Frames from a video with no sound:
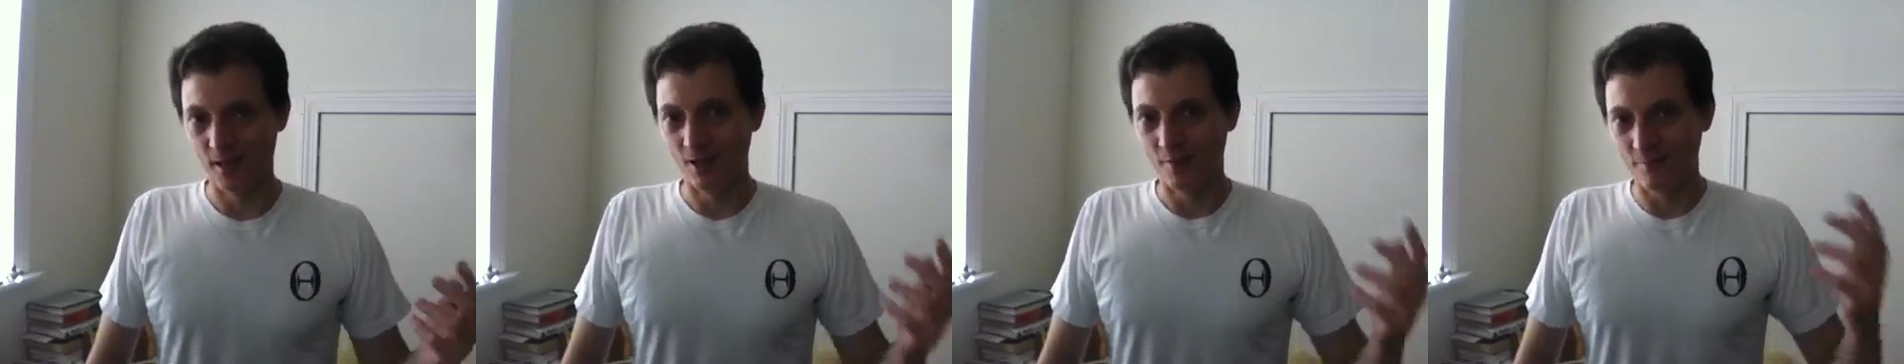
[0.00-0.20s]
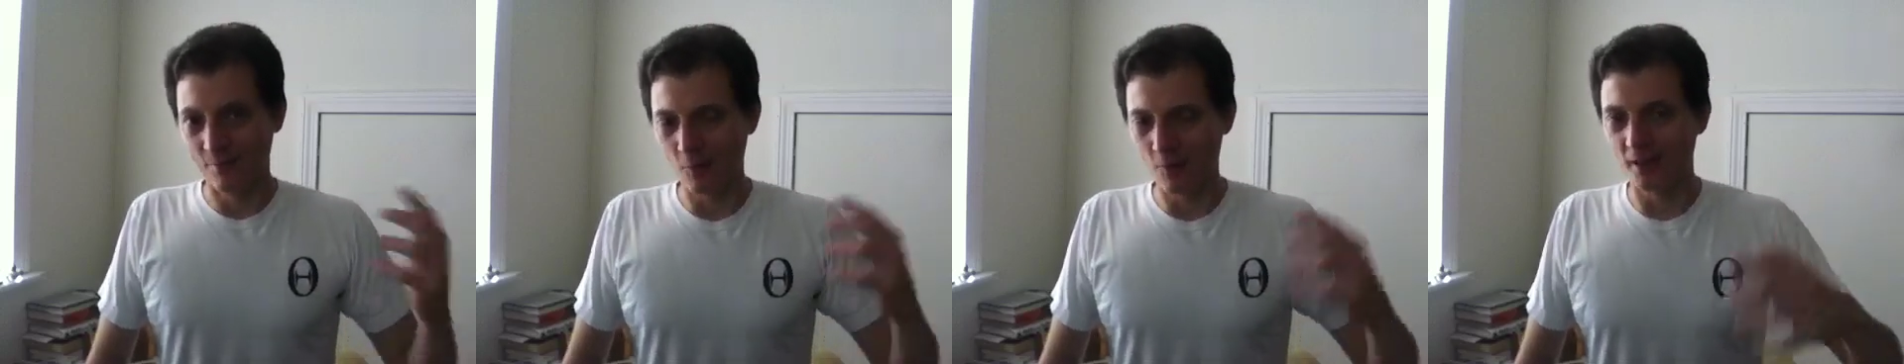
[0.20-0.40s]

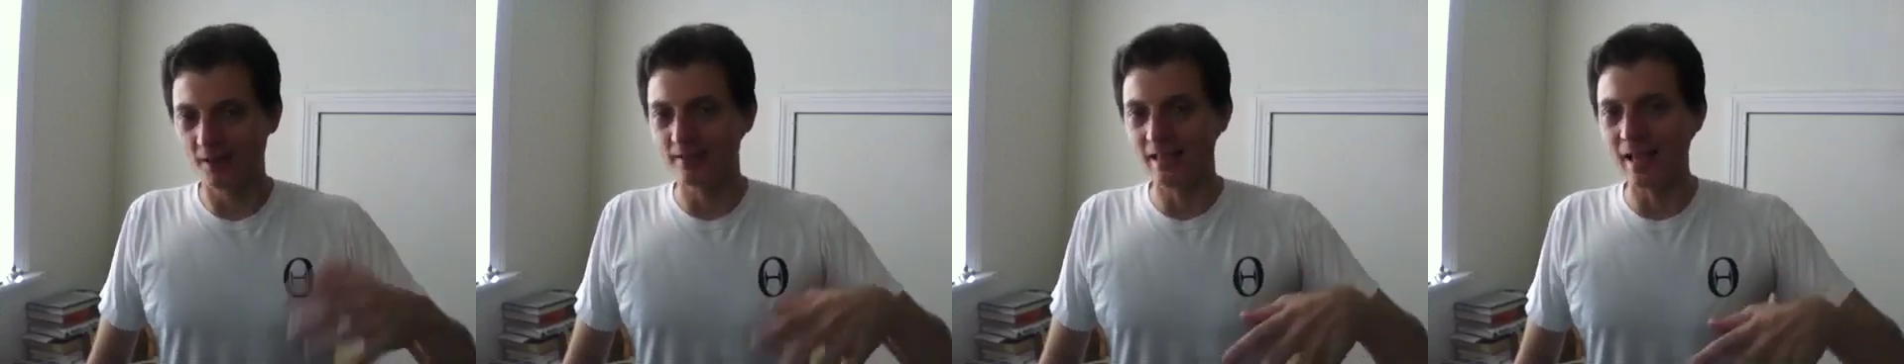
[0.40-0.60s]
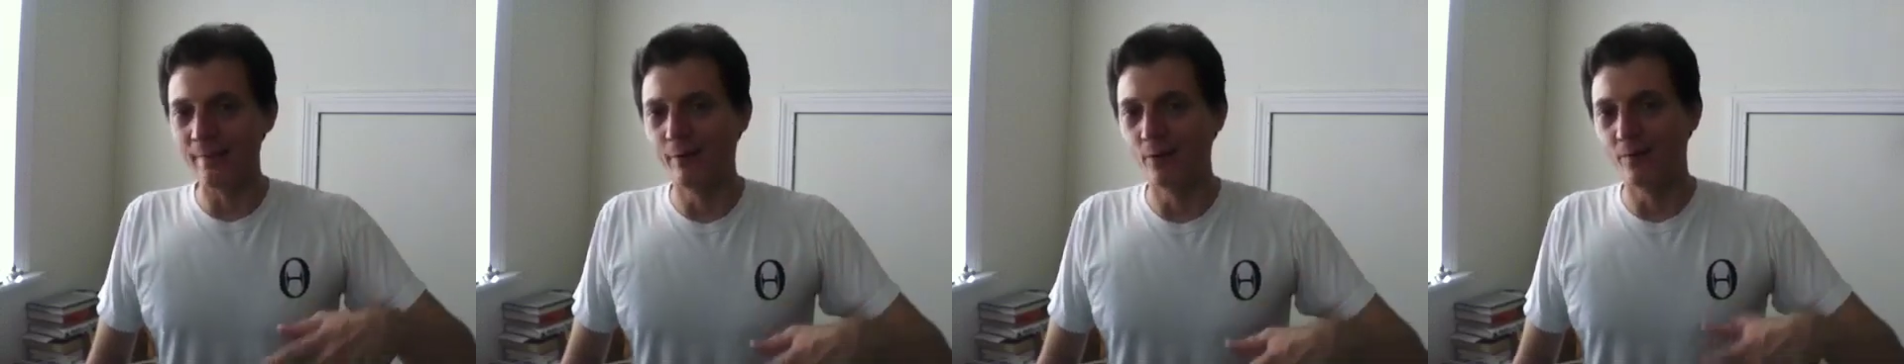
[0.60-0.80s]
For
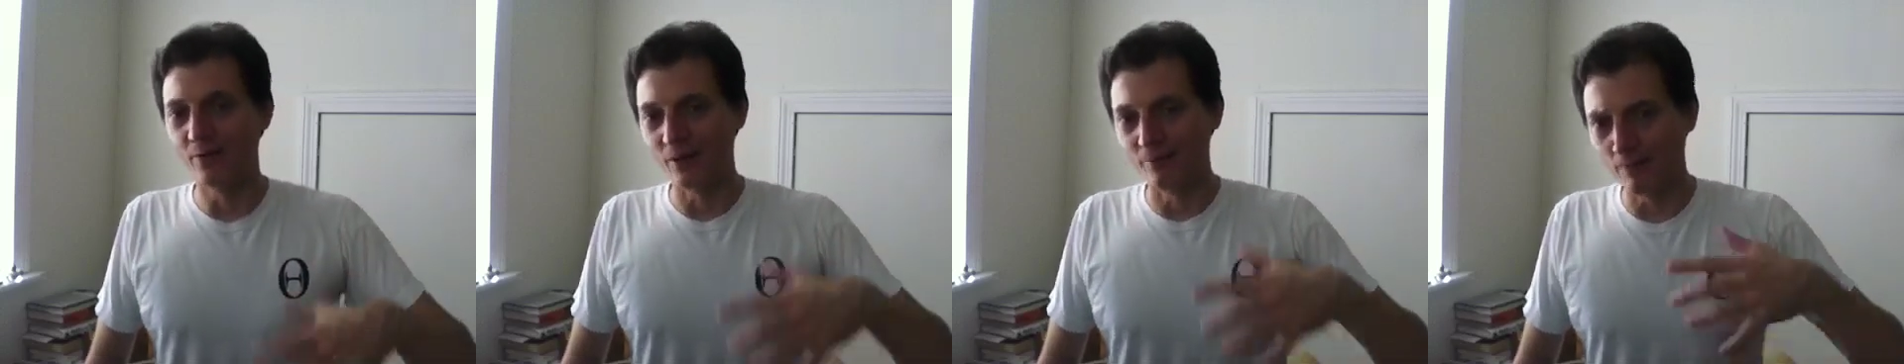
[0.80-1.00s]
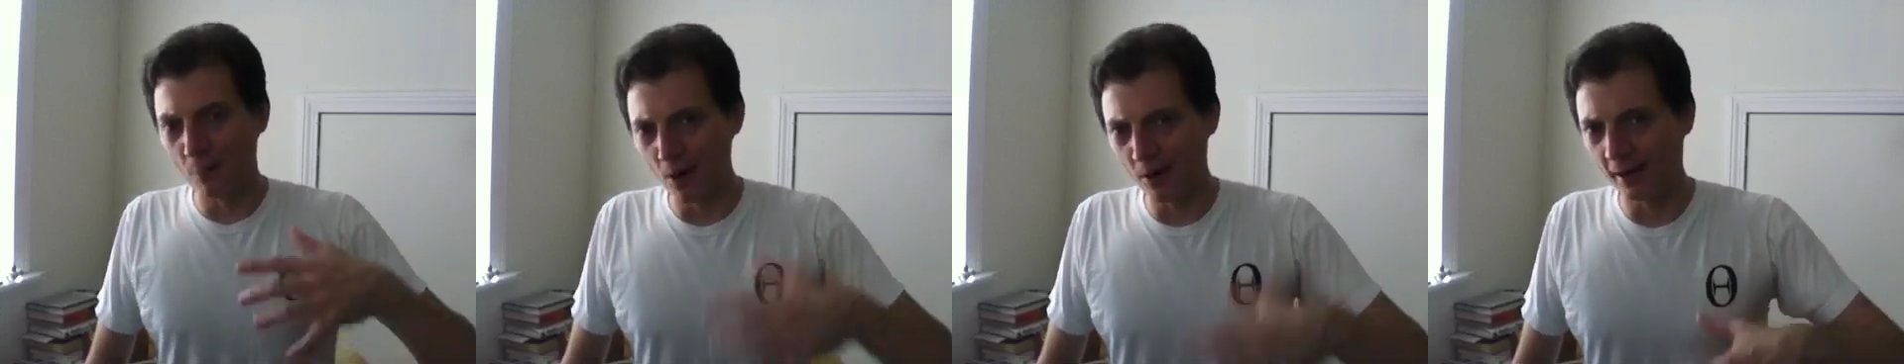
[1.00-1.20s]
example, if
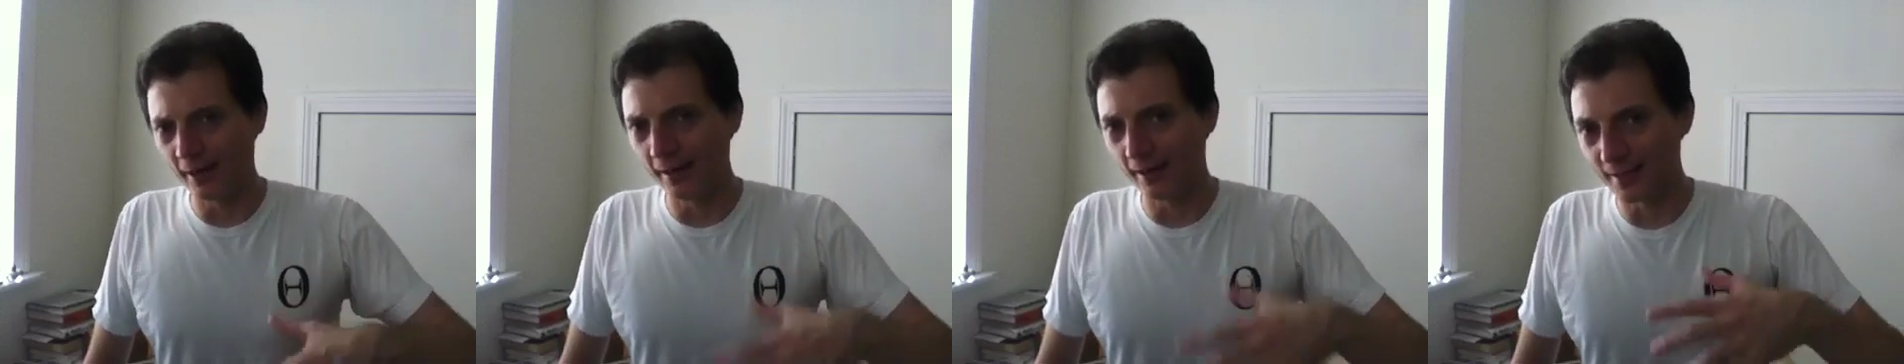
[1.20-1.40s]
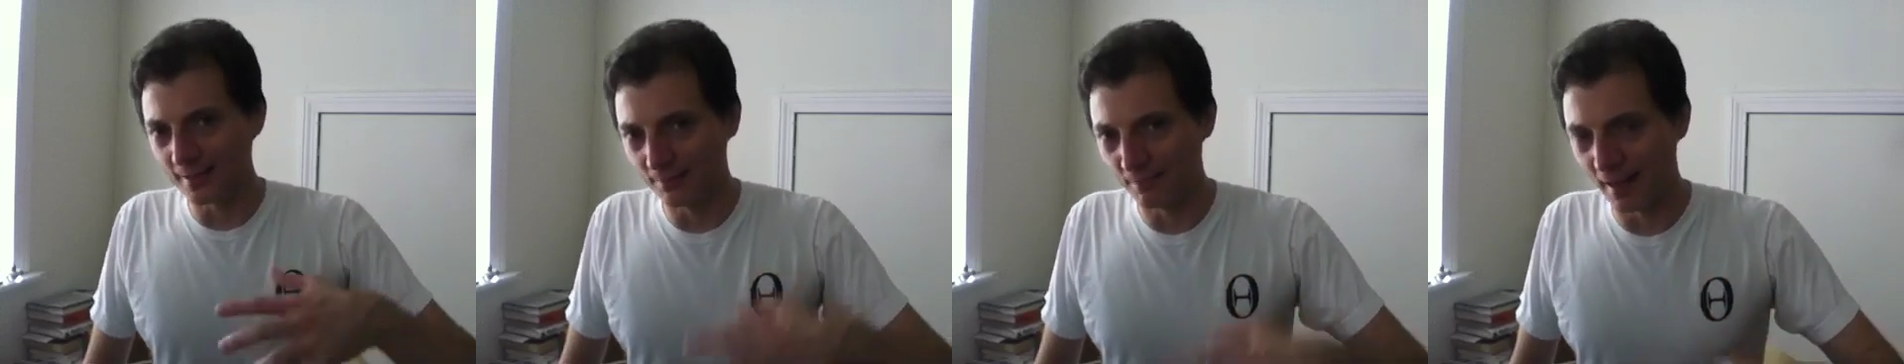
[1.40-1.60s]
the market
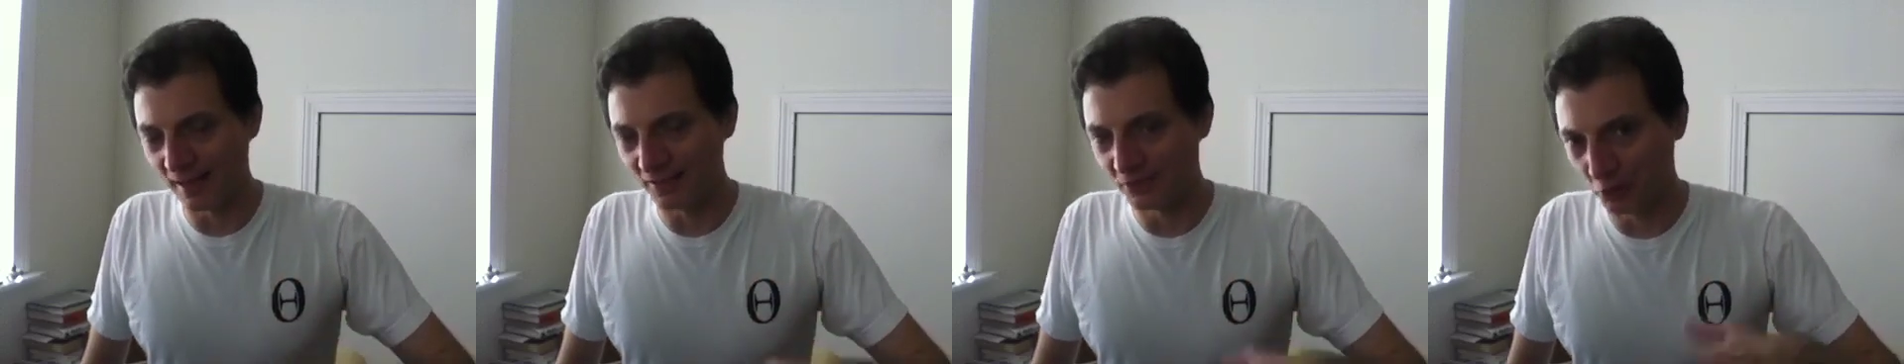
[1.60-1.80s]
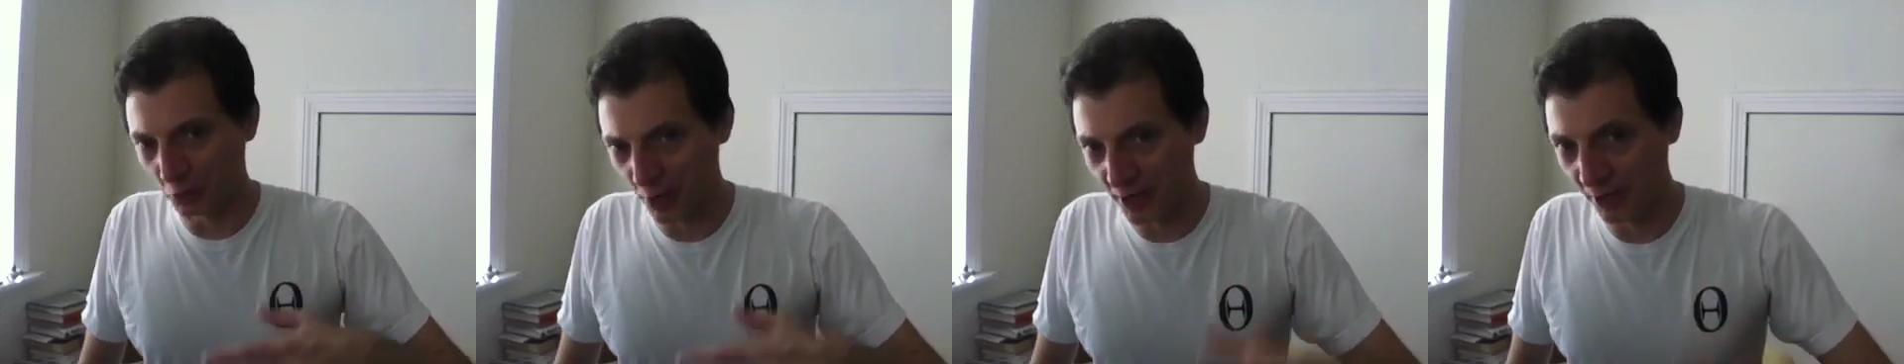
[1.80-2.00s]

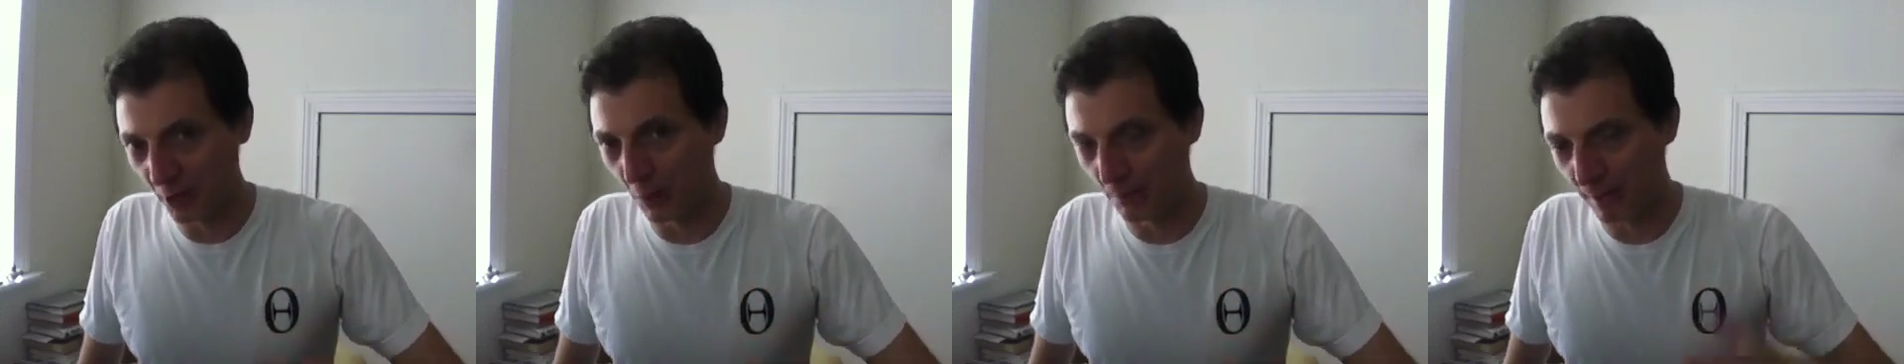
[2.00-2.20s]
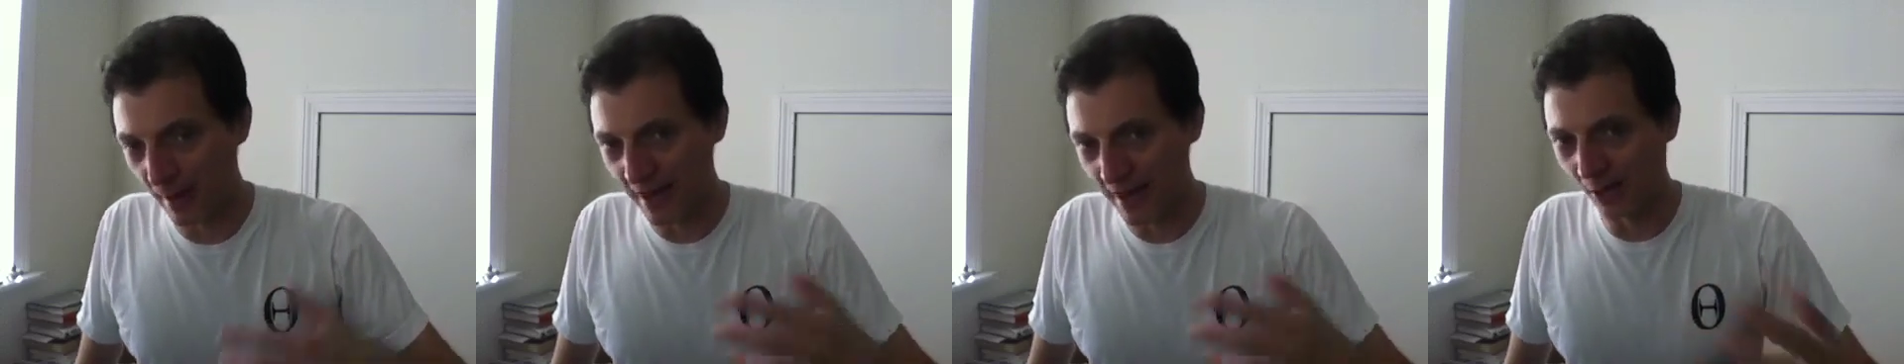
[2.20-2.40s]
expects Detroit to
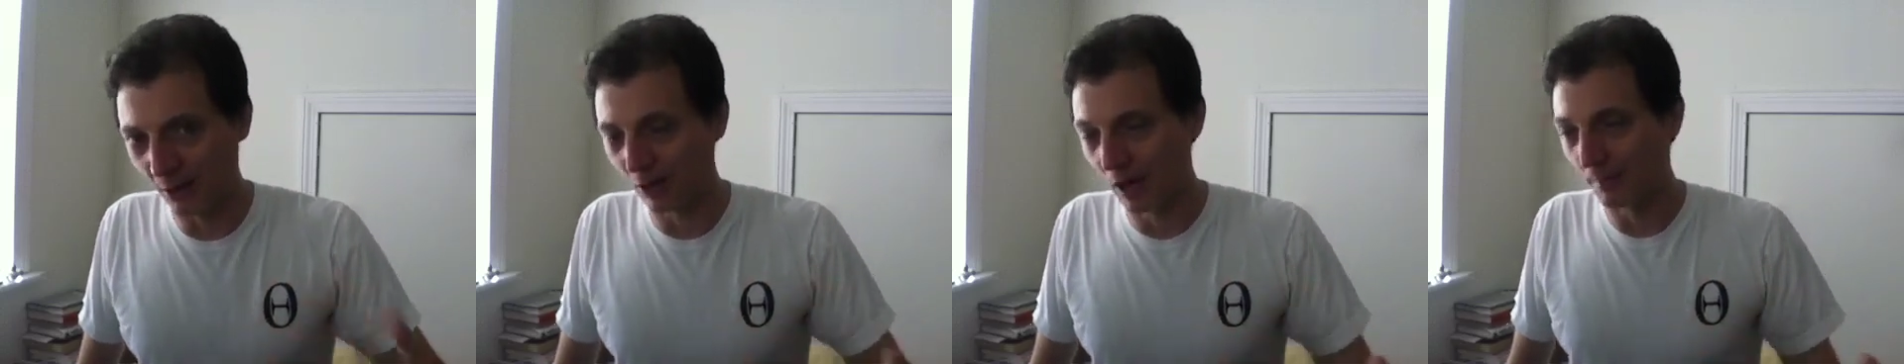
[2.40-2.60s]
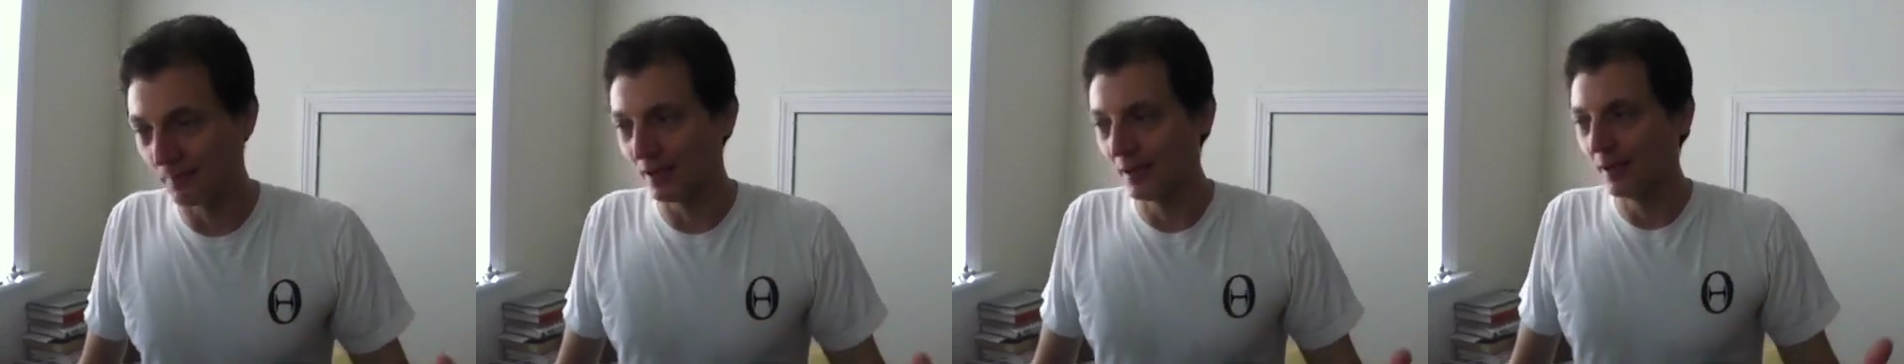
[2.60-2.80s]
go
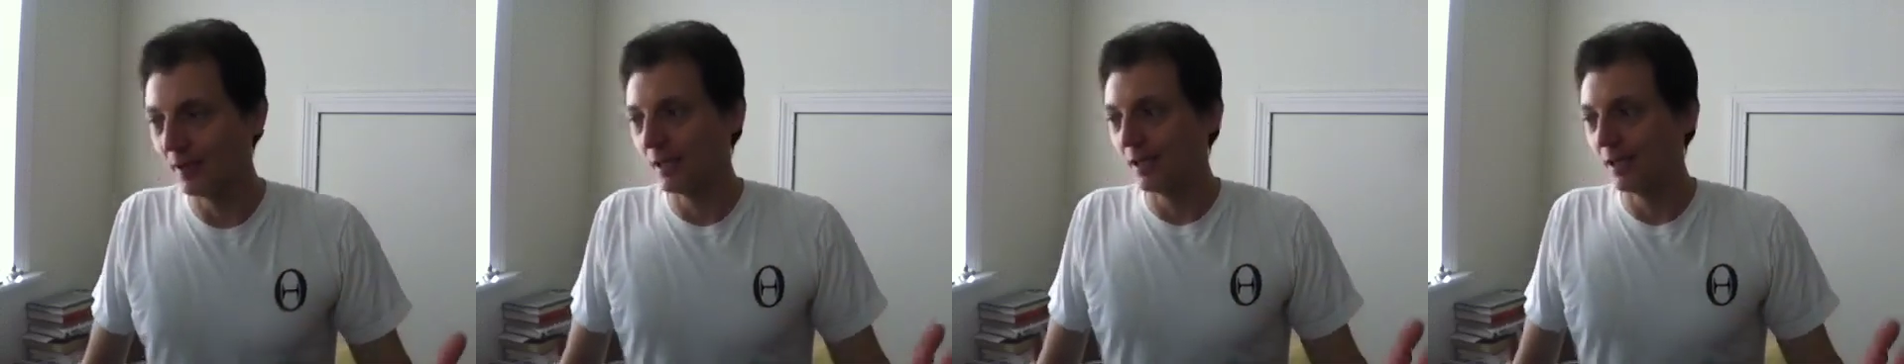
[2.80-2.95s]
bankrupt,